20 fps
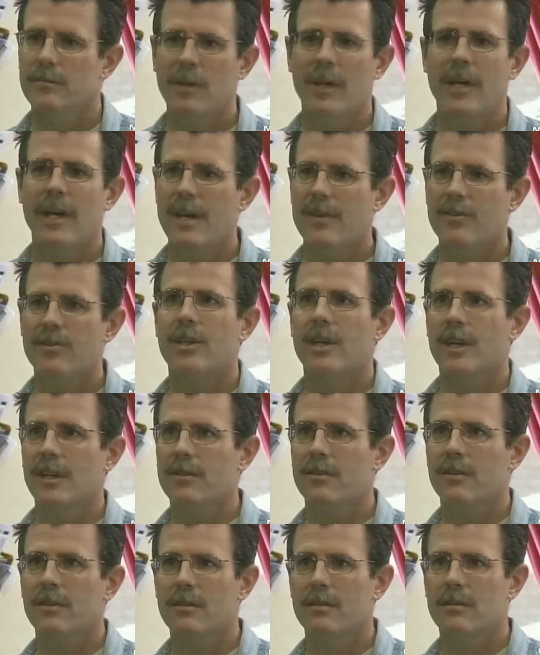While being
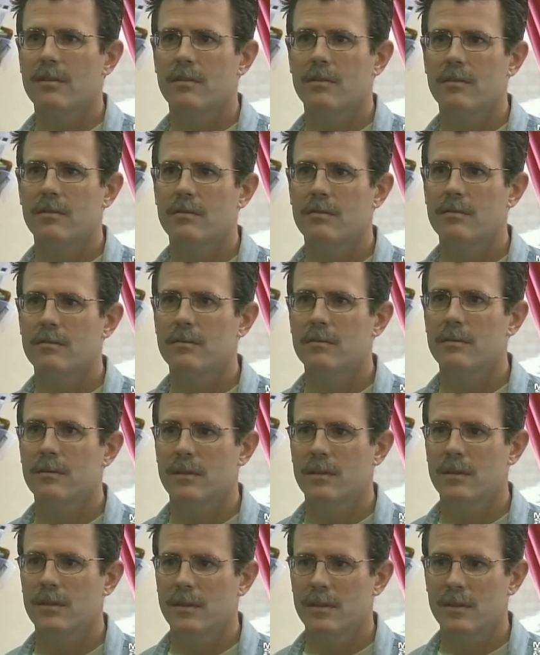questioned by the host, Chris
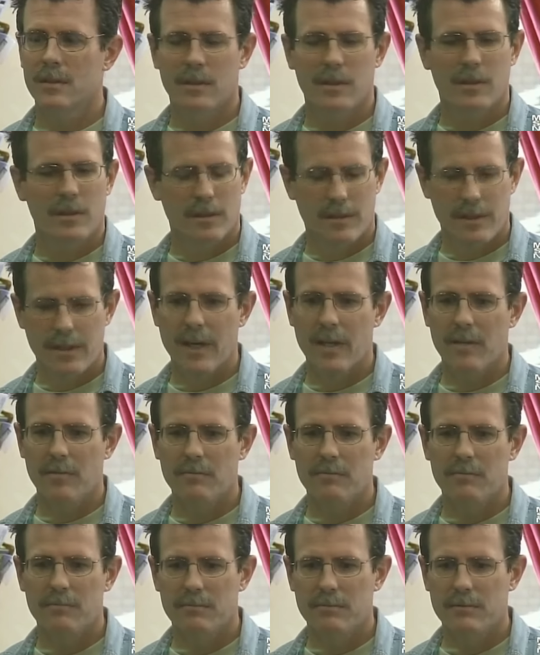Hansen, the
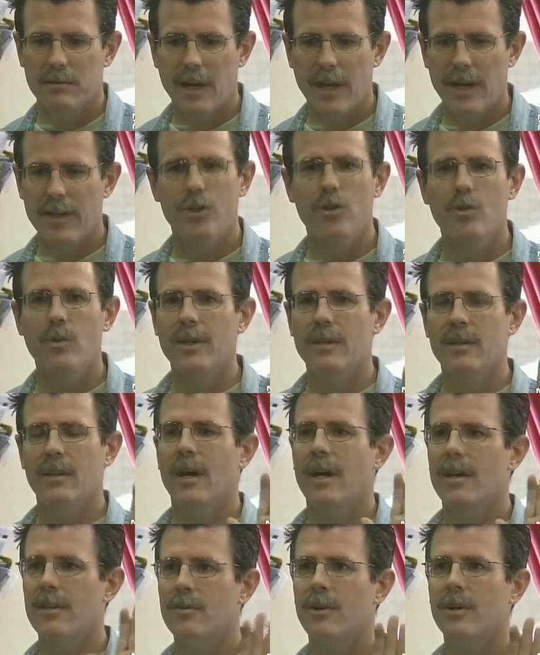realization of what was about
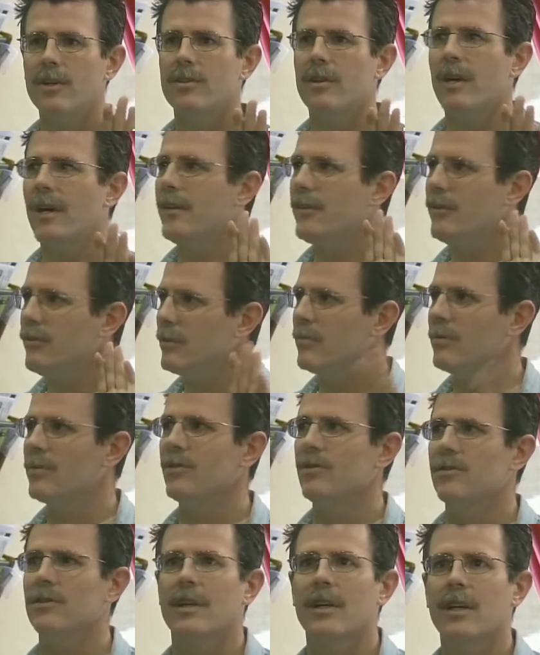to happen to Walter's
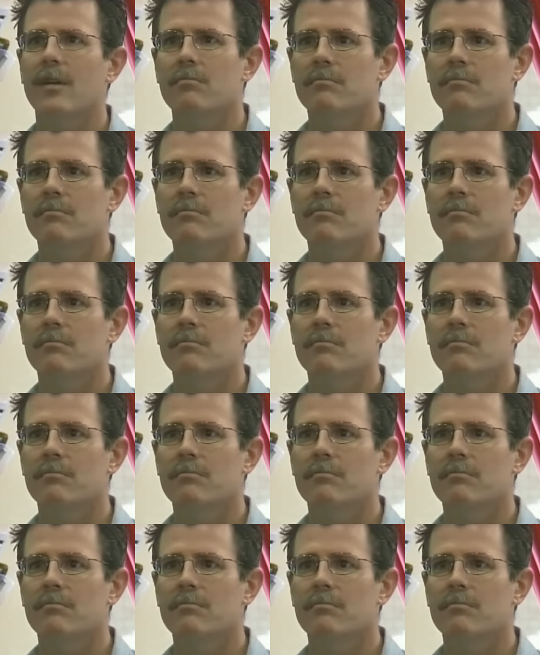life